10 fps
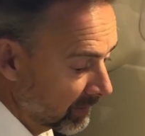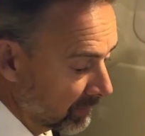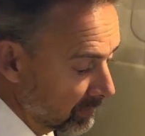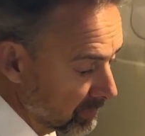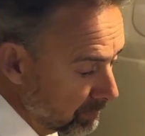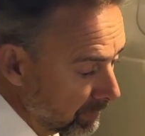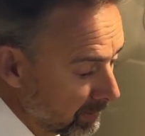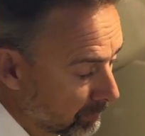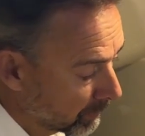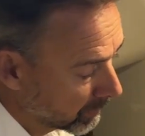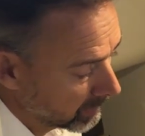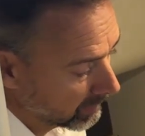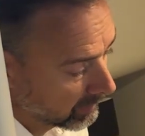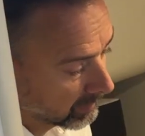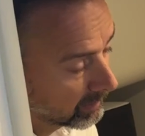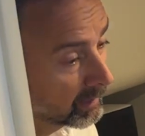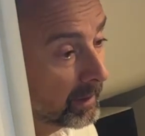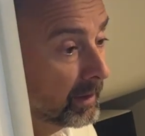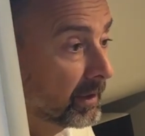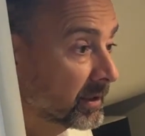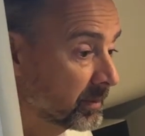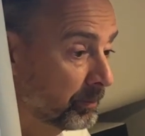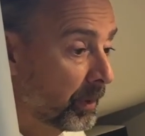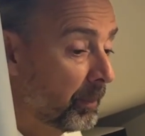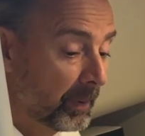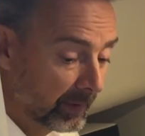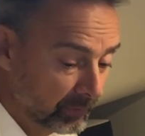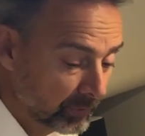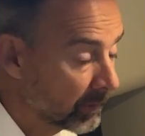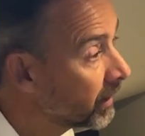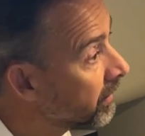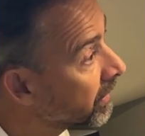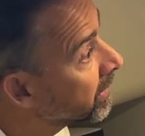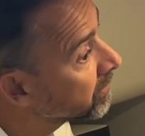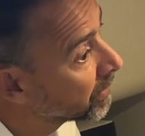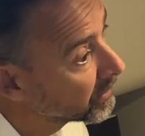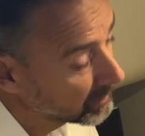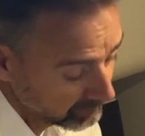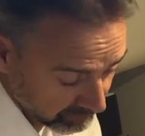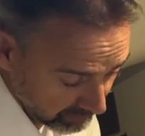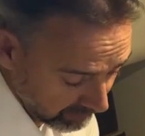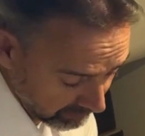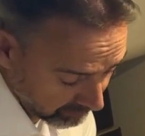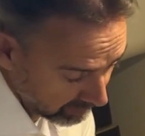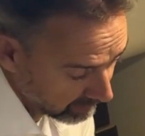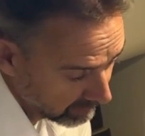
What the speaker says: USB port here. There's a pump out toilet. In this boat it's electric.